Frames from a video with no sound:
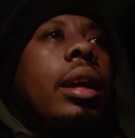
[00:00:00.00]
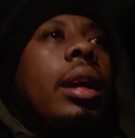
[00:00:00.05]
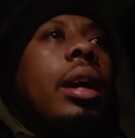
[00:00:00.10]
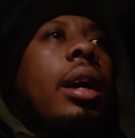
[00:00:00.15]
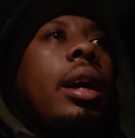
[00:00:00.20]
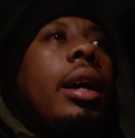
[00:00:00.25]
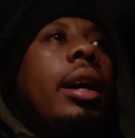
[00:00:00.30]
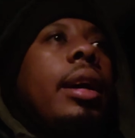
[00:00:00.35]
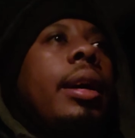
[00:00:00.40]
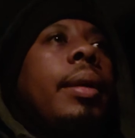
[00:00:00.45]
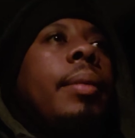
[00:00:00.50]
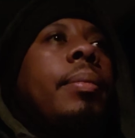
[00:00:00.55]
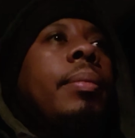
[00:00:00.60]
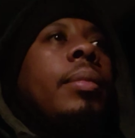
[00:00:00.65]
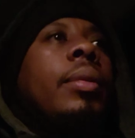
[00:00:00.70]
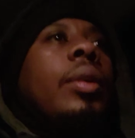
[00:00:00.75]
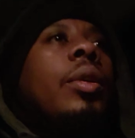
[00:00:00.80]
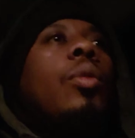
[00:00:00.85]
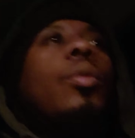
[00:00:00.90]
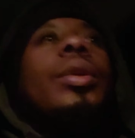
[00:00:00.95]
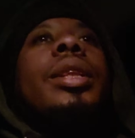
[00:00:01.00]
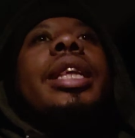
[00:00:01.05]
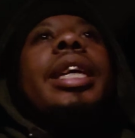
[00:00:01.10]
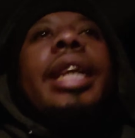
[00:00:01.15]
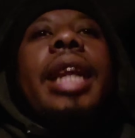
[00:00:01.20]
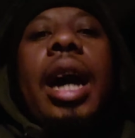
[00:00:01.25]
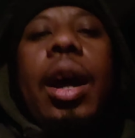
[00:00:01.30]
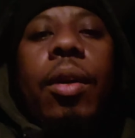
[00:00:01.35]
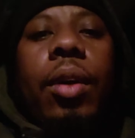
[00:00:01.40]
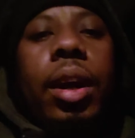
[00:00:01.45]
um,
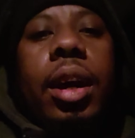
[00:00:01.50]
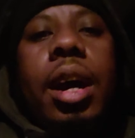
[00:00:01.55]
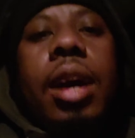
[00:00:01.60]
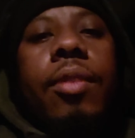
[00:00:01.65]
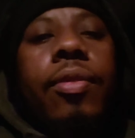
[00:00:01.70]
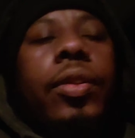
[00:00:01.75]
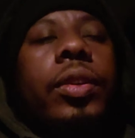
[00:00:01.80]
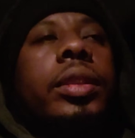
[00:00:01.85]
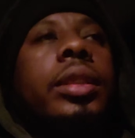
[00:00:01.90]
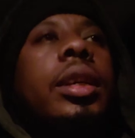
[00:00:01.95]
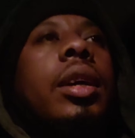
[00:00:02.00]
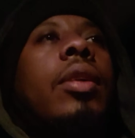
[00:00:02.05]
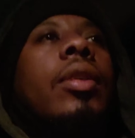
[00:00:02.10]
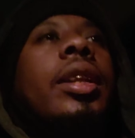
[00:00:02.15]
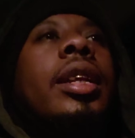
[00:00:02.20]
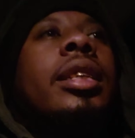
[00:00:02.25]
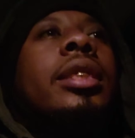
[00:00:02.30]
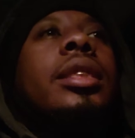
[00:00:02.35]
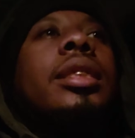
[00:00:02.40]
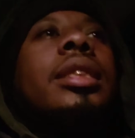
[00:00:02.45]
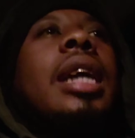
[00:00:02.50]
within our comfort zone it's